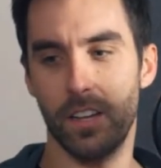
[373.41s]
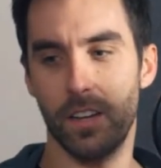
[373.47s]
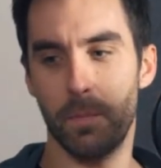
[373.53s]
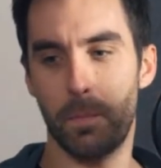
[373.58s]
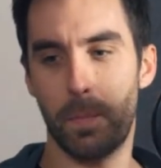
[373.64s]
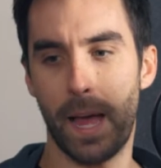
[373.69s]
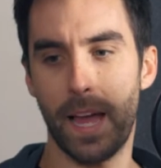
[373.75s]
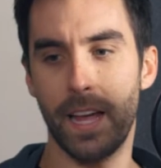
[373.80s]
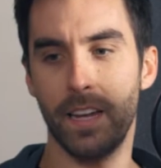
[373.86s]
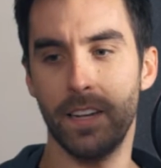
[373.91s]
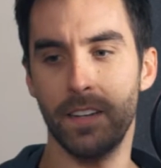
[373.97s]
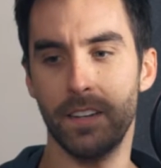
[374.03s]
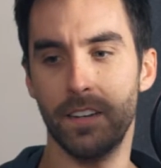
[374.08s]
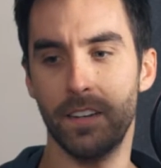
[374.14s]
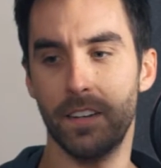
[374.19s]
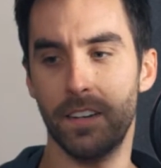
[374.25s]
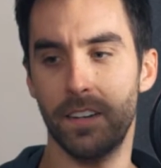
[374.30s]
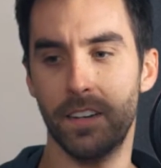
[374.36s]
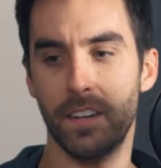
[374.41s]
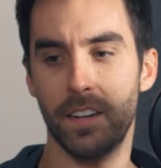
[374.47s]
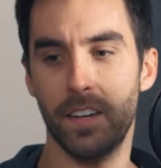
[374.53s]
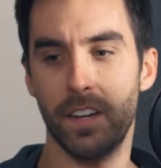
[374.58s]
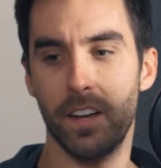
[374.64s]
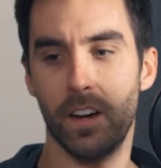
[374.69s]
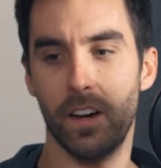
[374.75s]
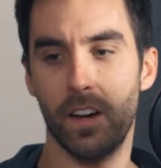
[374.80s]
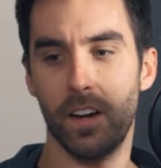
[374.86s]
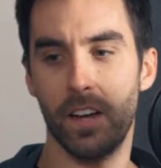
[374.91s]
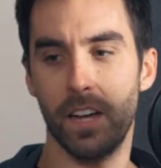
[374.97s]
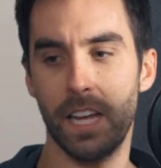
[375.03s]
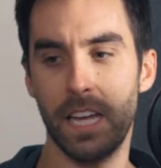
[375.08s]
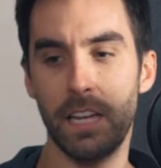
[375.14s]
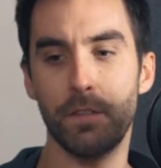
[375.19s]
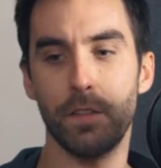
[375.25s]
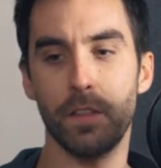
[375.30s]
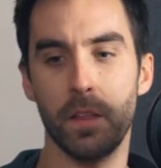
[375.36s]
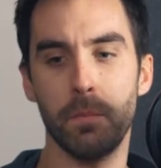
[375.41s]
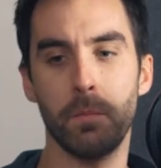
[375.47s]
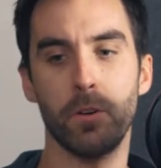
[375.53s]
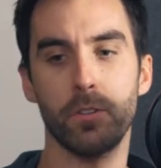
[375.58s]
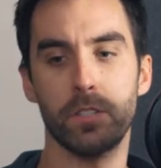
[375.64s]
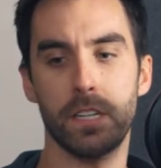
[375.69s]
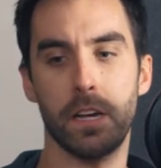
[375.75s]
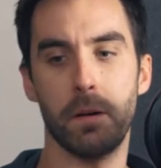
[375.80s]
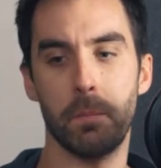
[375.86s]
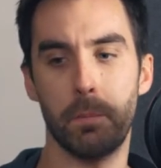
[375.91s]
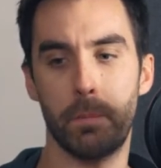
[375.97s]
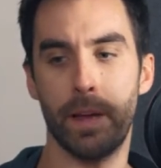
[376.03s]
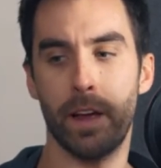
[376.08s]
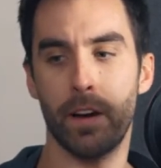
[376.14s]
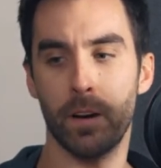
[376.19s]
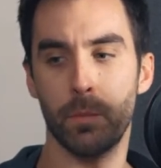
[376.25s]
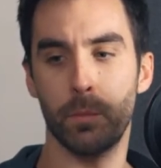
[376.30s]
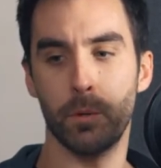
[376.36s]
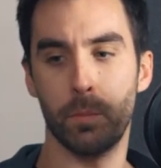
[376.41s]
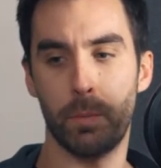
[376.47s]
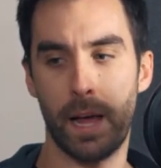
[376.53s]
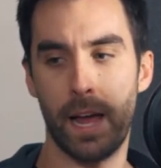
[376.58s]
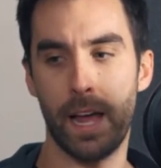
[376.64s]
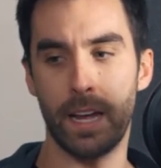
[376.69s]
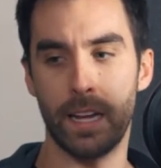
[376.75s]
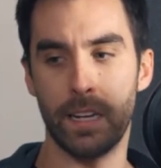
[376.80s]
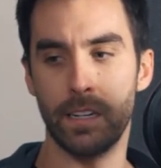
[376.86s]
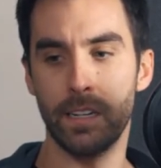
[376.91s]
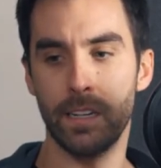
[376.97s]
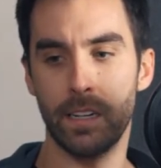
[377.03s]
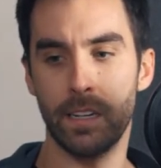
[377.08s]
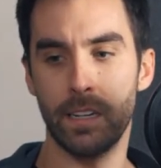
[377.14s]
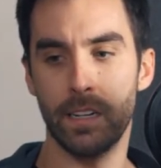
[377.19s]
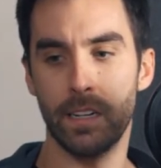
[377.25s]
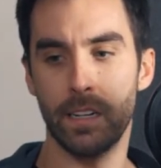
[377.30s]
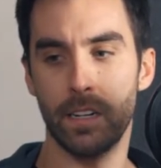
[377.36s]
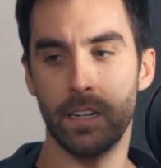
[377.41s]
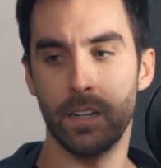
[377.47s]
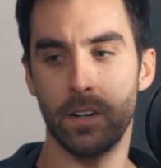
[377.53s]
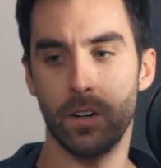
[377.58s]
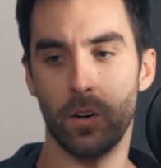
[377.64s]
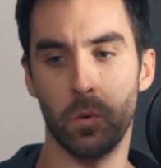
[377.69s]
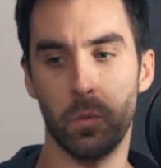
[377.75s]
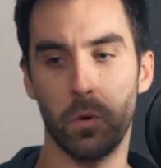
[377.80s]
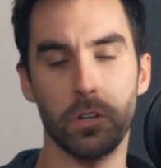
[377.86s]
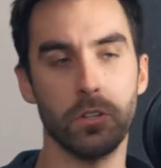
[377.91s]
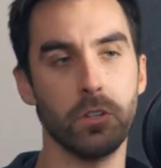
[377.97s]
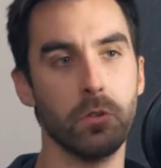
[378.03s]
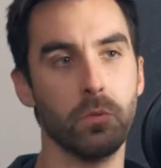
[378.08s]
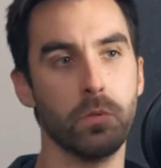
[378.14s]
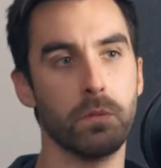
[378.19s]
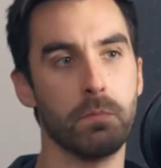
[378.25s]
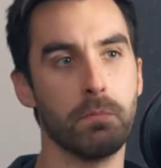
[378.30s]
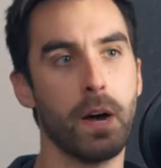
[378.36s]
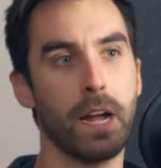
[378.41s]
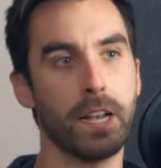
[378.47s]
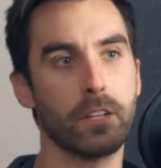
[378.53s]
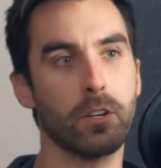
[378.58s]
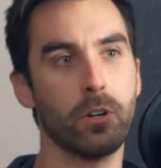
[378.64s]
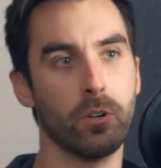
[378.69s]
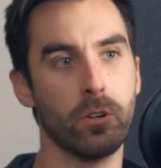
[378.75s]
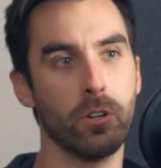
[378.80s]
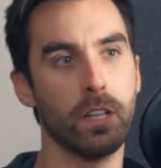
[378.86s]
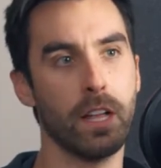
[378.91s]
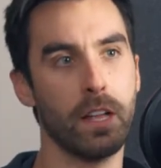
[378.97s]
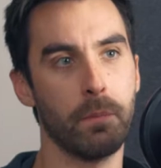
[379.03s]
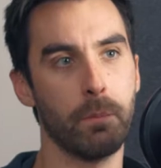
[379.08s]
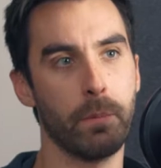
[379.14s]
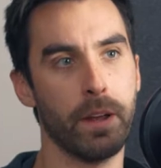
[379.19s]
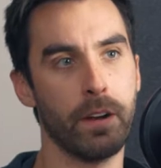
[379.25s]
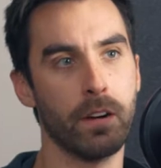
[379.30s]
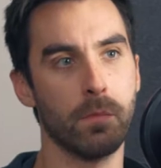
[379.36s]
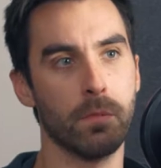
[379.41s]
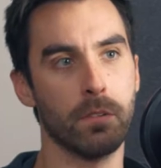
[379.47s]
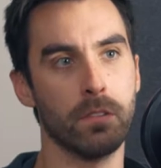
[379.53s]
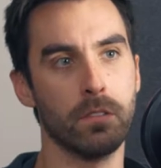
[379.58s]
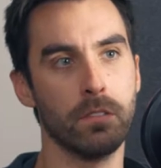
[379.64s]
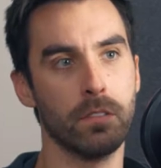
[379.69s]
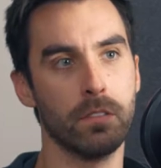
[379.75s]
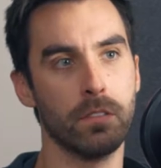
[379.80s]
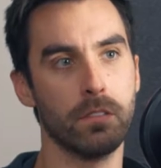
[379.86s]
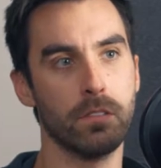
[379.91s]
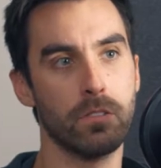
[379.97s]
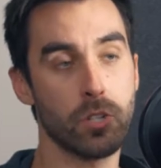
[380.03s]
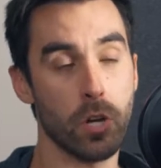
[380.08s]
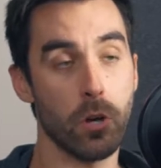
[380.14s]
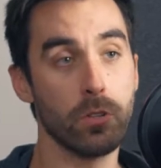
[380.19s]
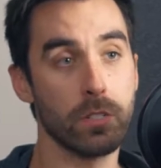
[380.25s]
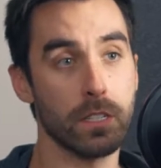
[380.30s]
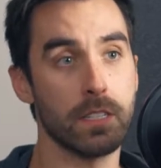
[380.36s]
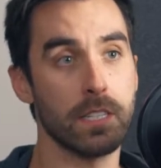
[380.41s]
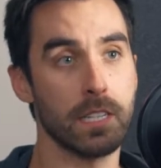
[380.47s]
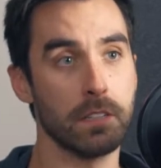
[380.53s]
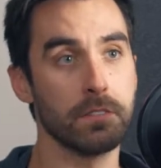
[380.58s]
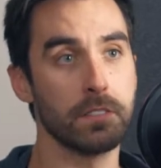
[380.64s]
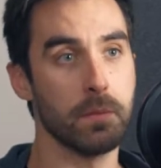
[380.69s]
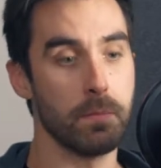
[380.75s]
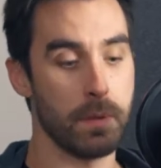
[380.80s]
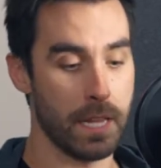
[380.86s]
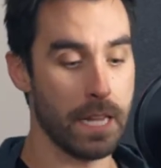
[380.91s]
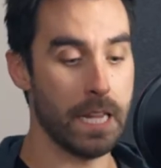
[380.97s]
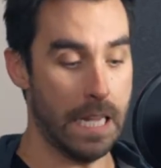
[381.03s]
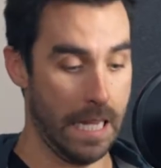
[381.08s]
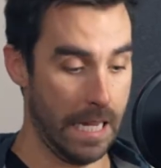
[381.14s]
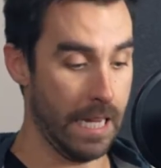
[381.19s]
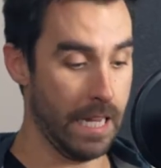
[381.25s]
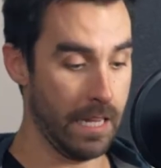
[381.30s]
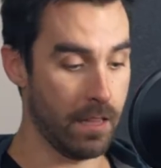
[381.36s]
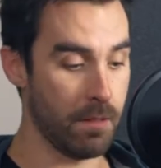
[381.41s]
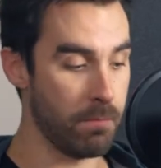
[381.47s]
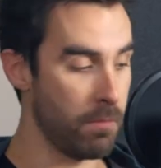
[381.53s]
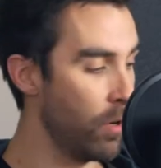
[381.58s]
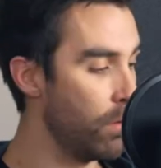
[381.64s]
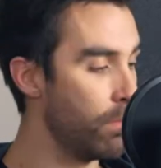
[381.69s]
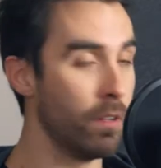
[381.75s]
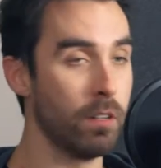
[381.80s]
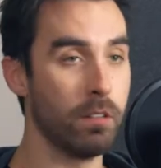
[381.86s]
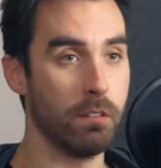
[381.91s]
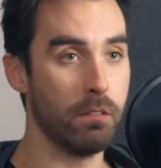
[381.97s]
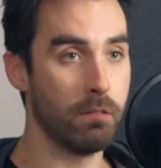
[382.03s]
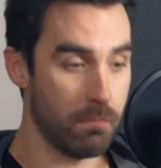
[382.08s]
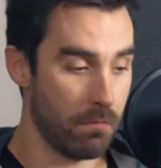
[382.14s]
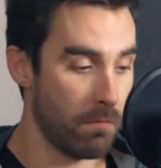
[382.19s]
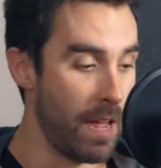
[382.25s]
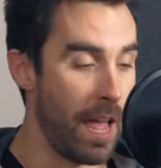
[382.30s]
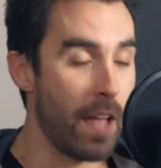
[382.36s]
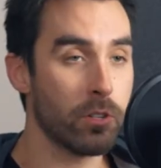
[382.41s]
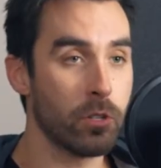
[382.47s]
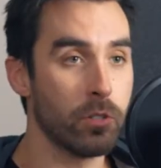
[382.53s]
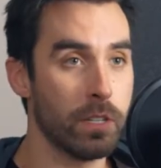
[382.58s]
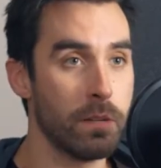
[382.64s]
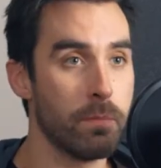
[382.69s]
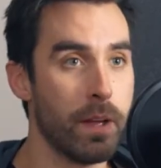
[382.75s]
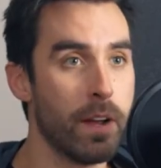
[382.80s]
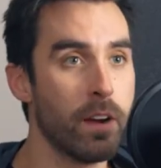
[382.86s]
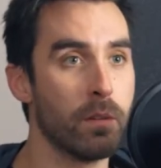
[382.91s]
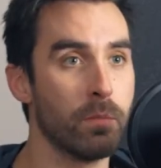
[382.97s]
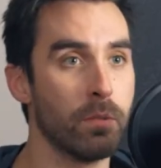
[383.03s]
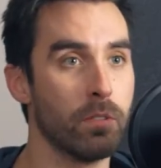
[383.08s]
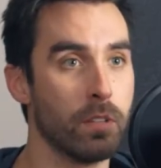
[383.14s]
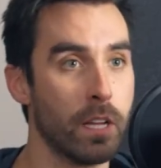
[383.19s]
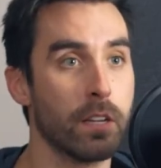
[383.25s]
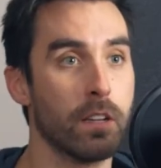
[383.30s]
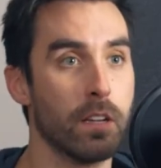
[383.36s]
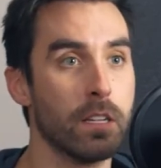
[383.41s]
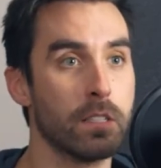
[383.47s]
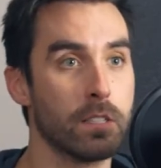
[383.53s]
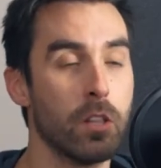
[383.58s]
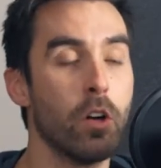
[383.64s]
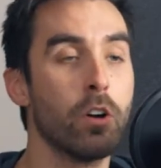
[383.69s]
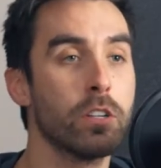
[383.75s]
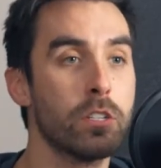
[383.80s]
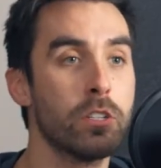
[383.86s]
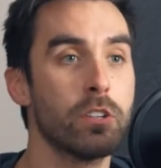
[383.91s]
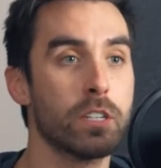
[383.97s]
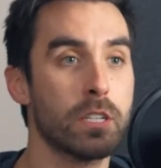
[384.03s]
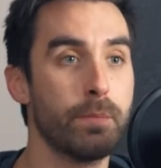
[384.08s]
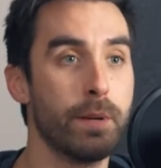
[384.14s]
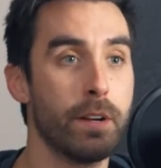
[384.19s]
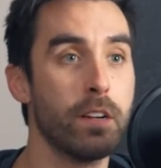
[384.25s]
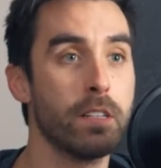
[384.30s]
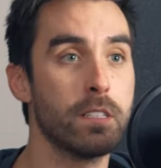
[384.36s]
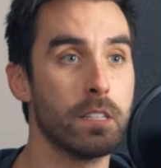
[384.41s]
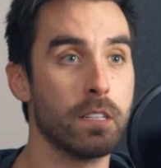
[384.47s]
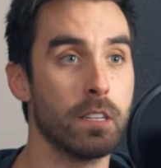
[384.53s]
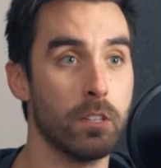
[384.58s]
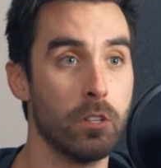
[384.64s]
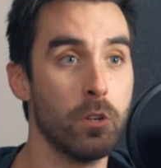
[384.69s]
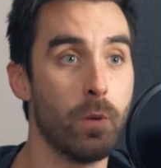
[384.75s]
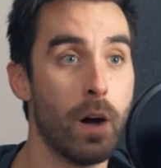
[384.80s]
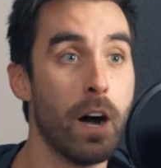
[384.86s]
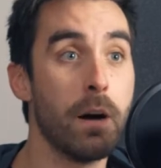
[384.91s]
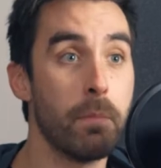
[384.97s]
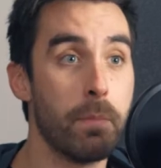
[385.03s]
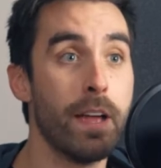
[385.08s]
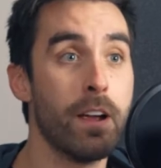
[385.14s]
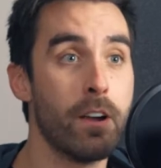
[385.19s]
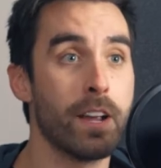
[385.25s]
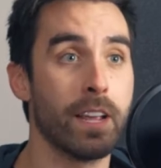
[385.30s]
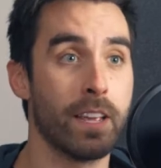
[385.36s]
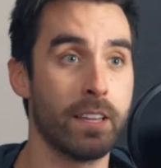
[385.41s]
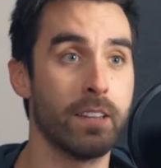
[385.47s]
pain, even the most unbearable pain, or what you might call unbearable, shows itself to be in the moment actually bearable. Like as long as you're experiencing it, you are bearing it.